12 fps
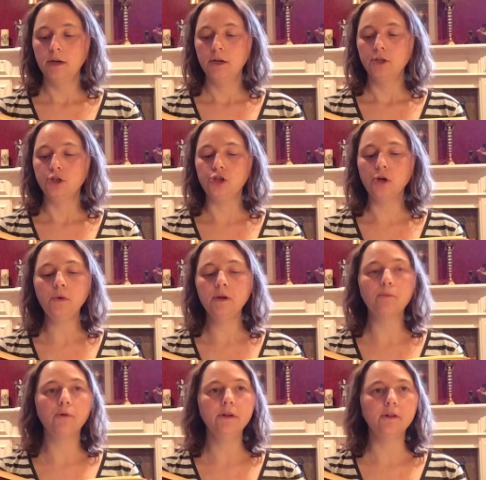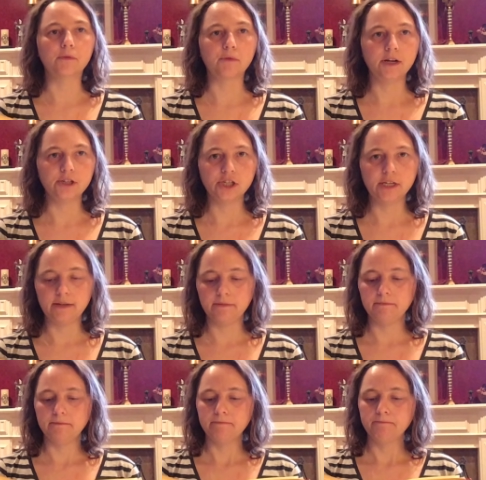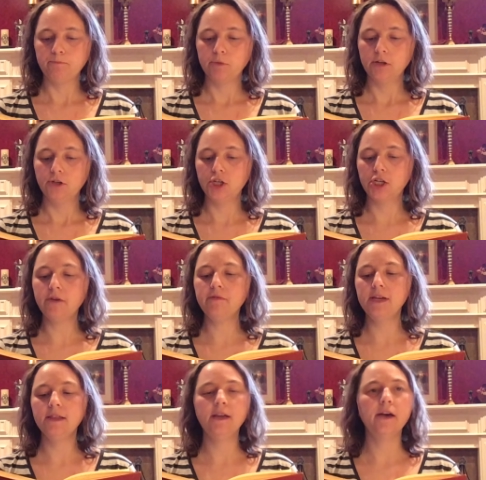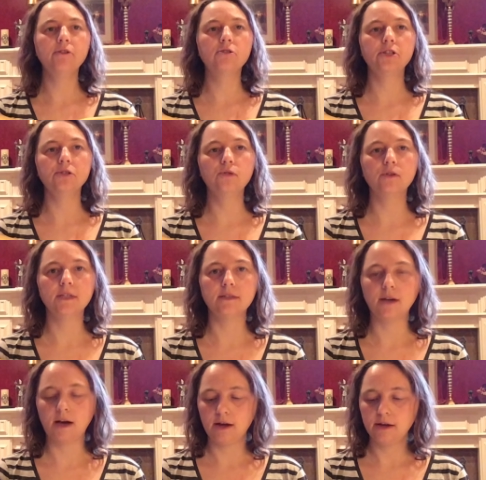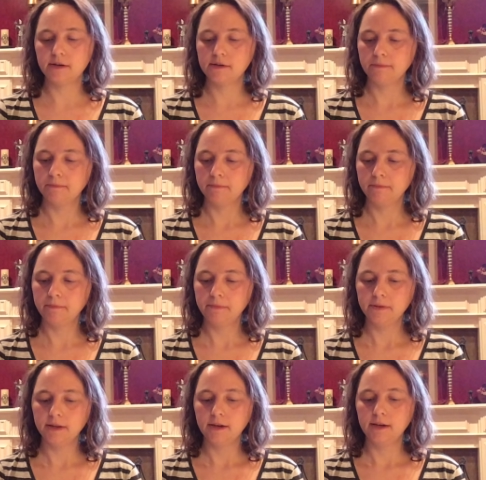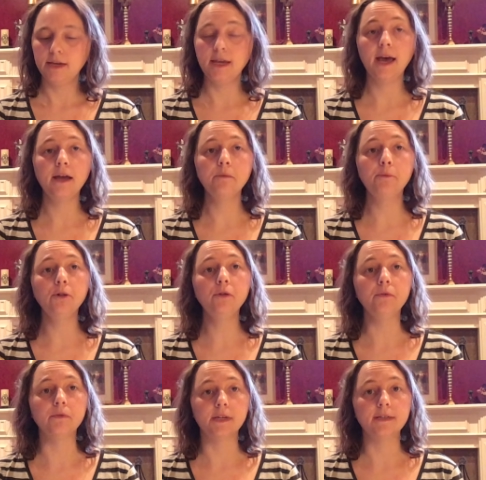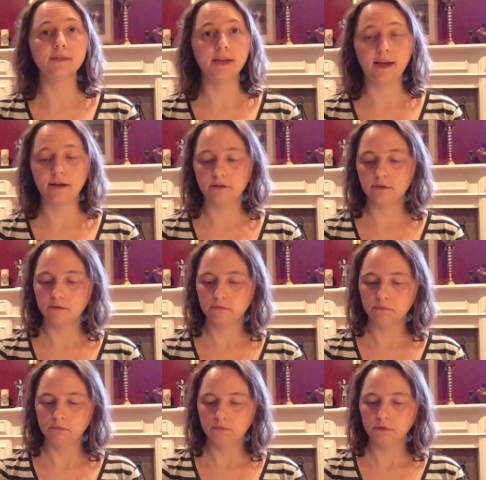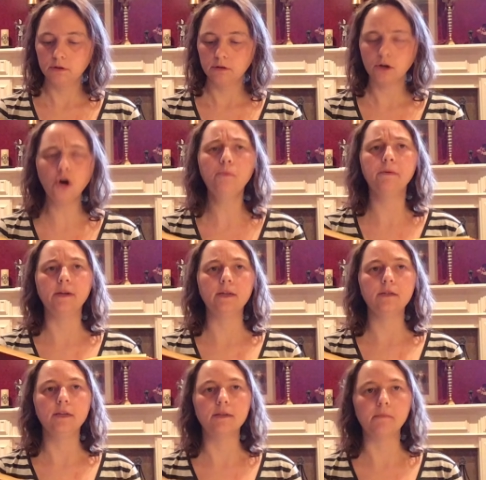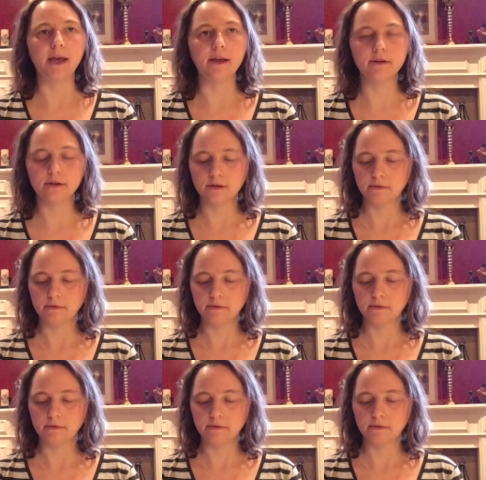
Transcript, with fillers: Joey Brill rushed in, shoving the other children aside. He had a balloon in his hand. Open it, he demanded.